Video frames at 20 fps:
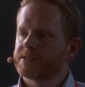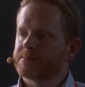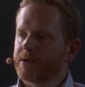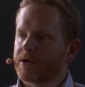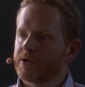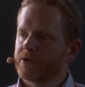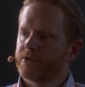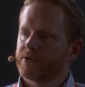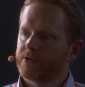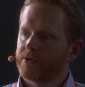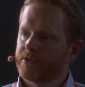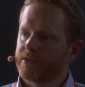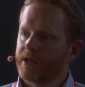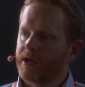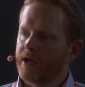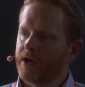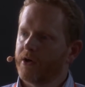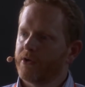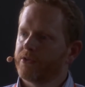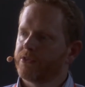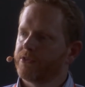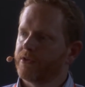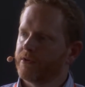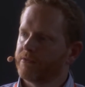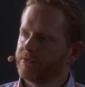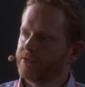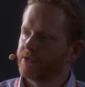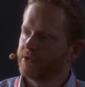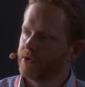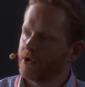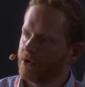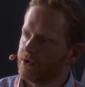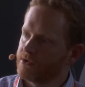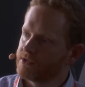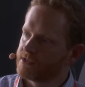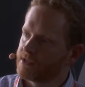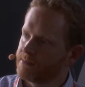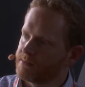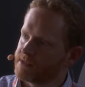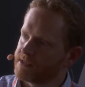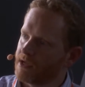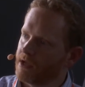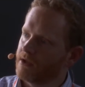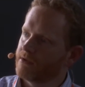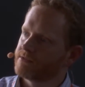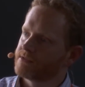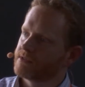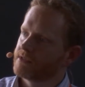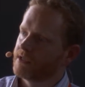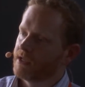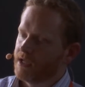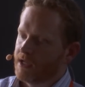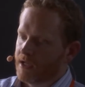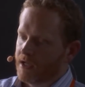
monitor the health of the nodes themselves,